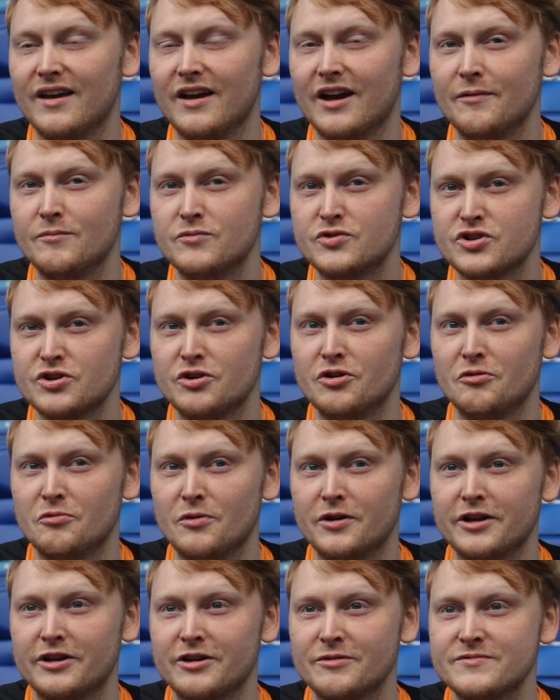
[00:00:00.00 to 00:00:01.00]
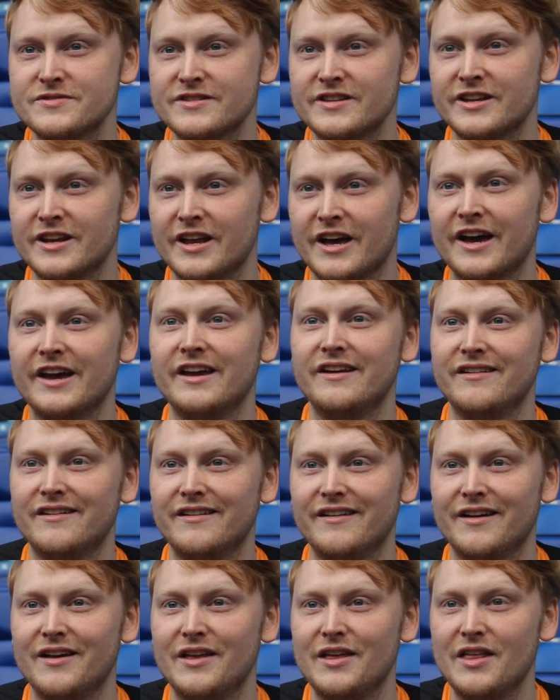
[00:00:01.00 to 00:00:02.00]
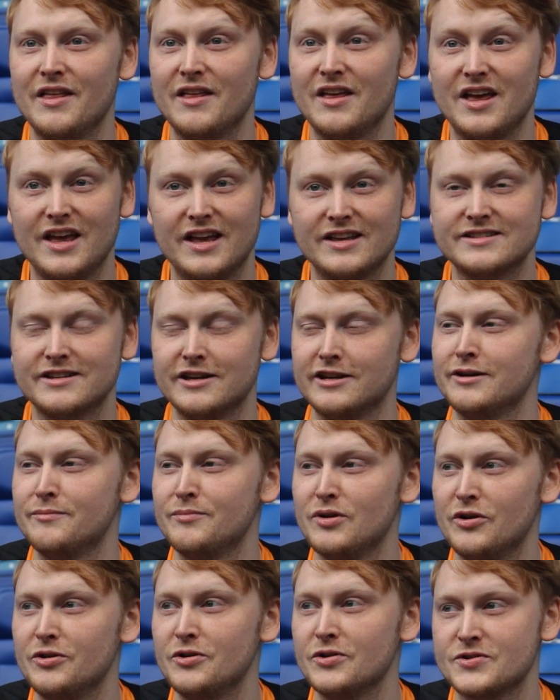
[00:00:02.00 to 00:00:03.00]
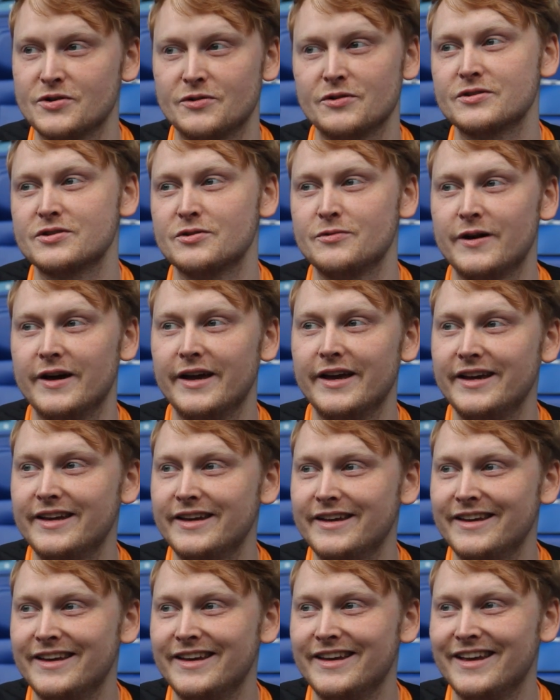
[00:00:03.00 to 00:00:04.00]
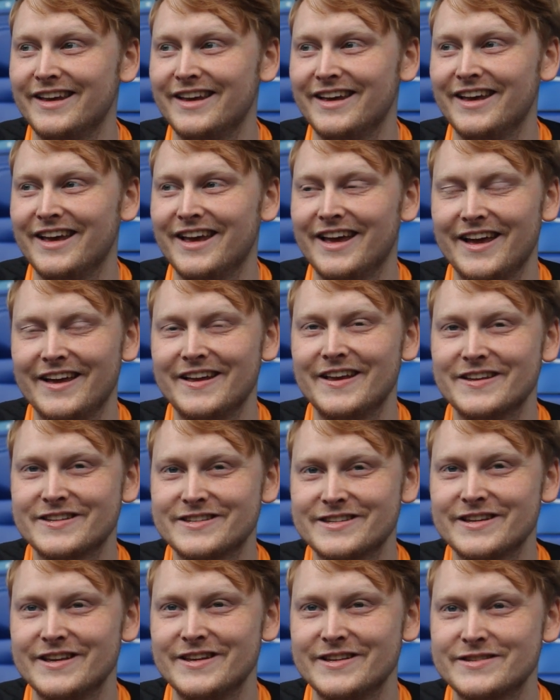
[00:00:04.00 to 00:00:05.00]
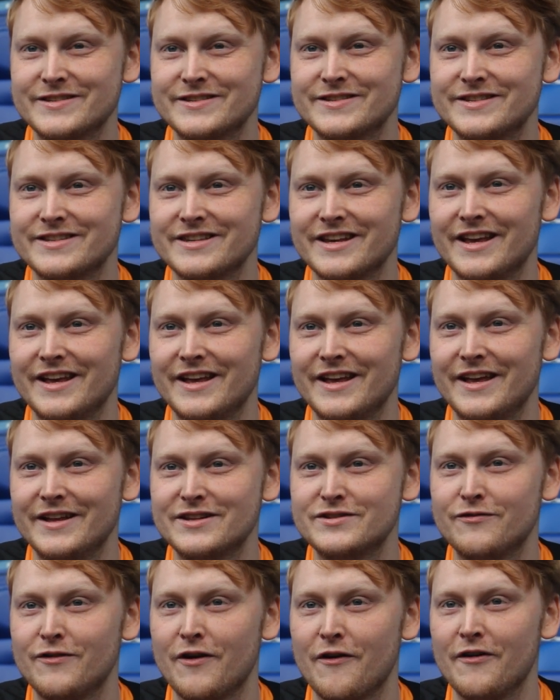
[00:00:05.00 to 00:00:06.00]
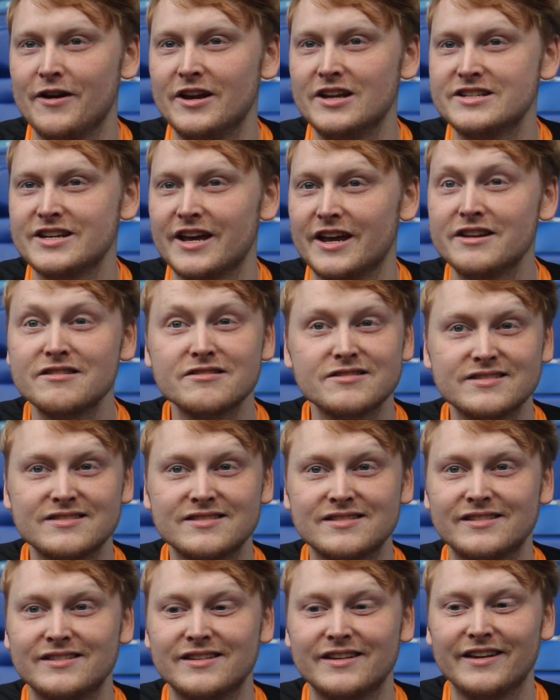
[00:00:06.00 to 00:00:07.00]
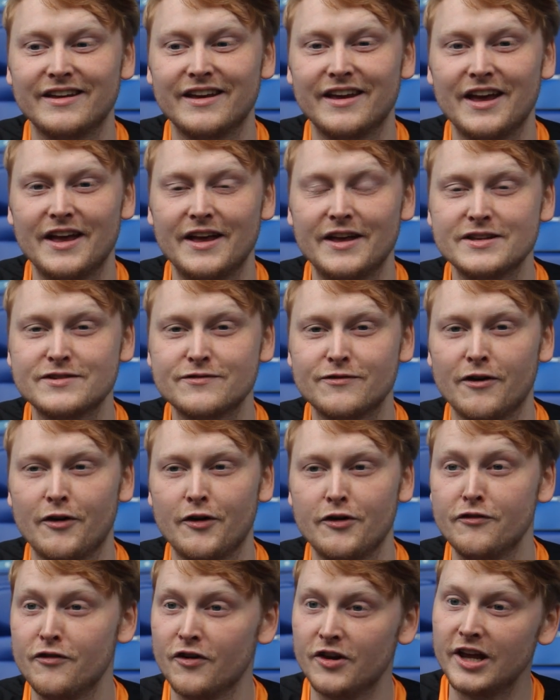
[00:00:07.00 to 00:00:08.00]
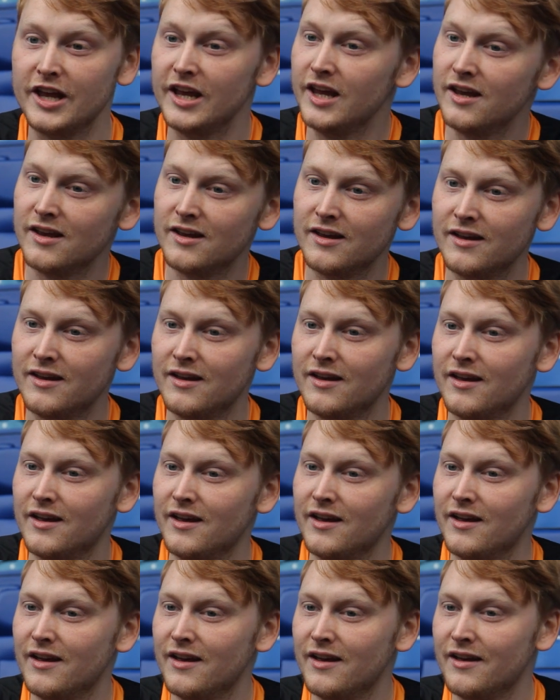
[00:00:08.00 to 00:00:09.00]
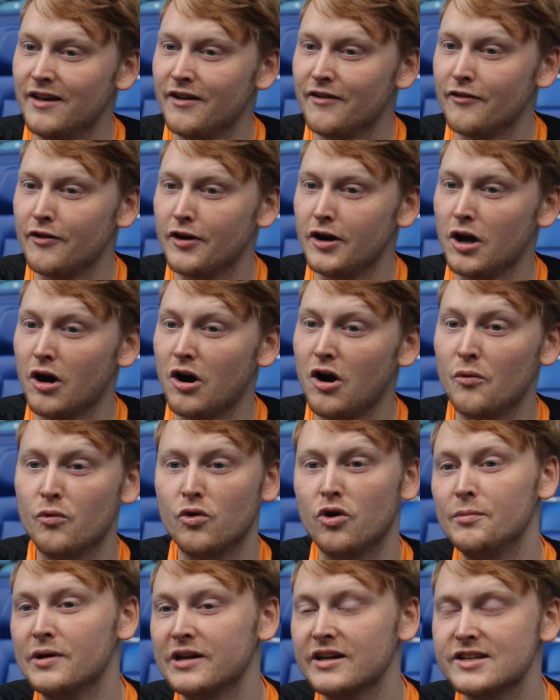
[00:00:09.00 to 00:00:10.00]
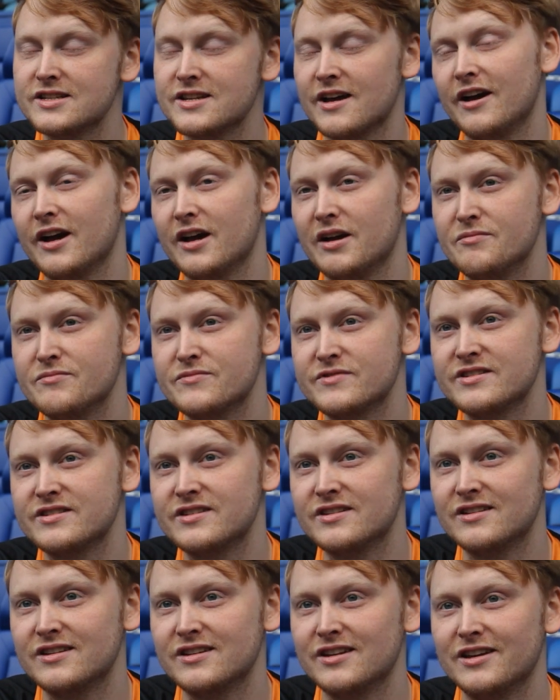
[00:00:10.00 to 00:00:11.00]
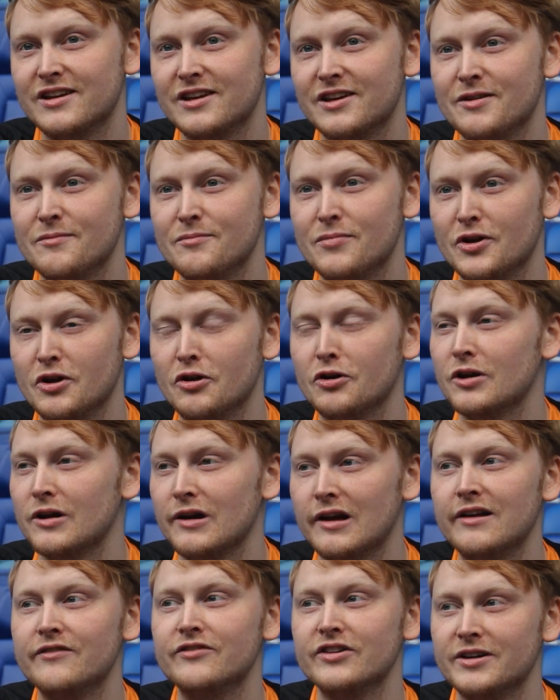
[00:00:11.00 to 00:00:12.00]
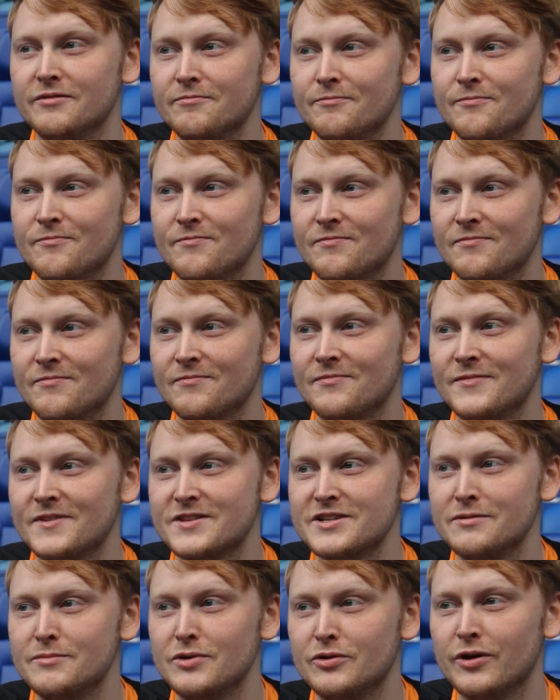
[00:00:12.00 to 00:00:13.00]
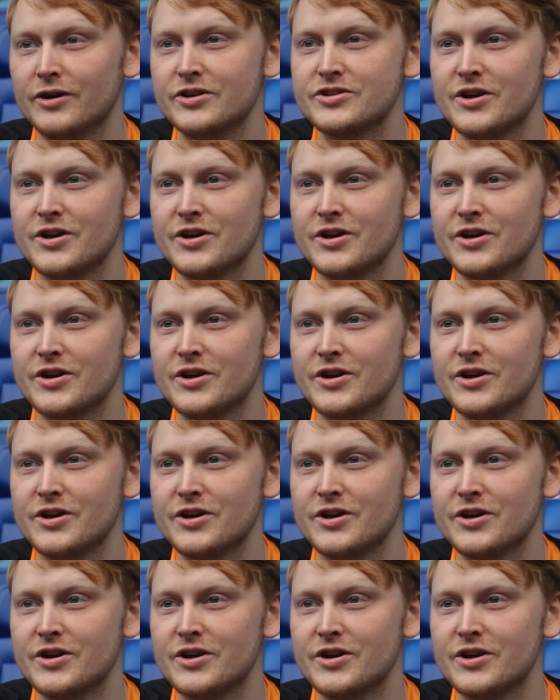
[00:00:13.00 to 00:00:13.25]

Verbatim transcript: I'm sure when it comes to the night, it's going to blow your socks away. It's it's it's very intense, it's very funny, very heartwarming at times, but you're going to love it. It's going to be a great